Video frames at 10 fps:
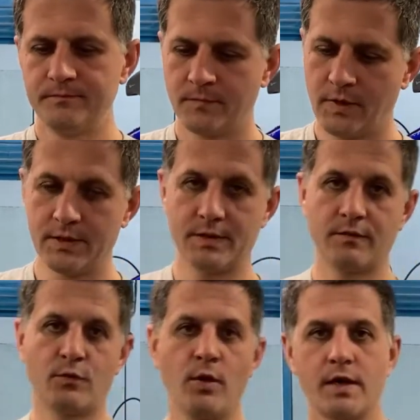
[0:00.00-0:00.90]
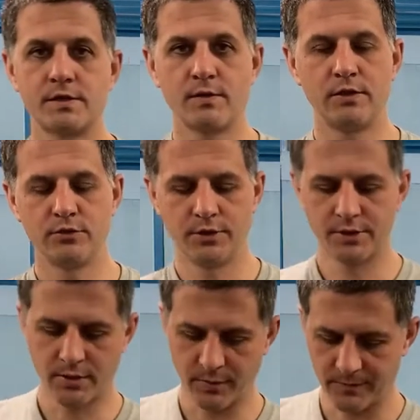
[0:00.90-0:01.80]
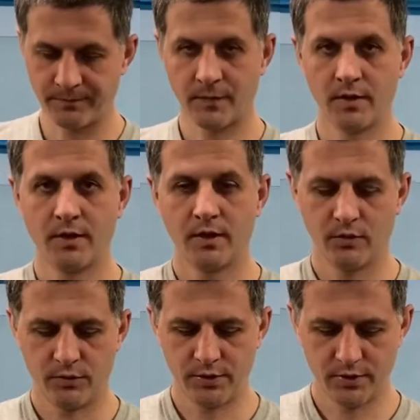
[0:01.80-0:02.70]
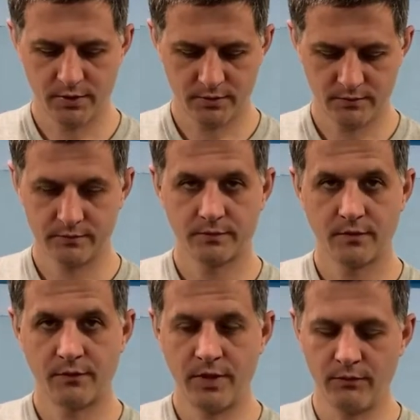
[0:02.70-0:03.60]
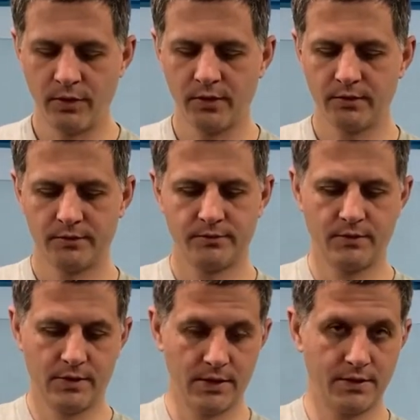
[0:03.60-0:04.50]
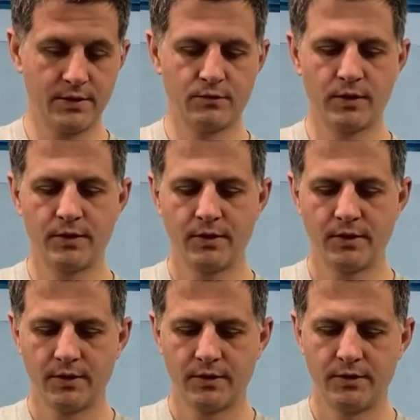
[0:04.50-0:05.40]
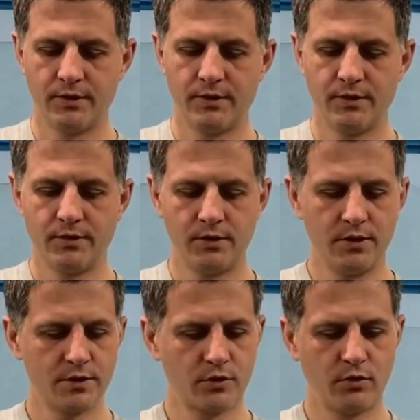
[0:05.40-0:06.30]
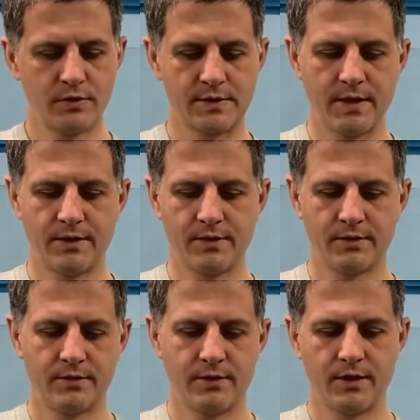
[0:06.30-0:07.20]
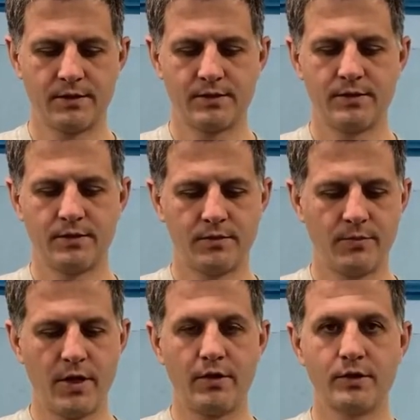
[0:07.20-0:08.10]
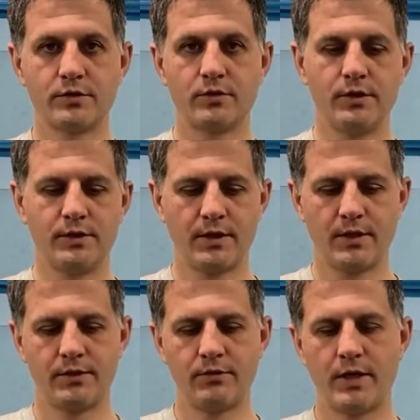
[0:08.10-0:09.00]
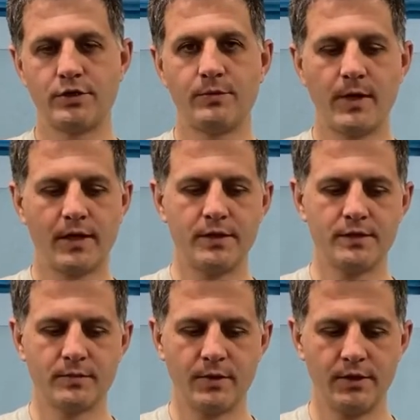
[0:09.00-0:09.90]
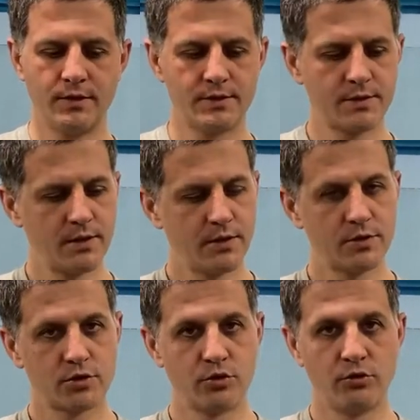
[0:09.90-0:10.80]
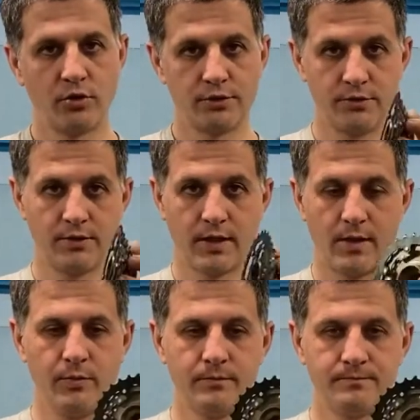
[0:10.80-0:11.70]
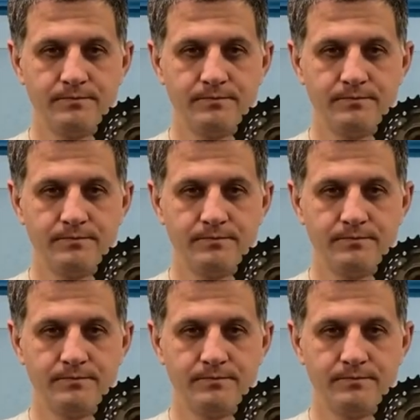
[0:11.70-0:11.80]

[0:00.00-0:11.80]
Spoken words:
That's the quickest way to determine. With the free wheel, like this one, this whole set has the bearings on it and the ratchet mechanism, and it's screwed onto the hub.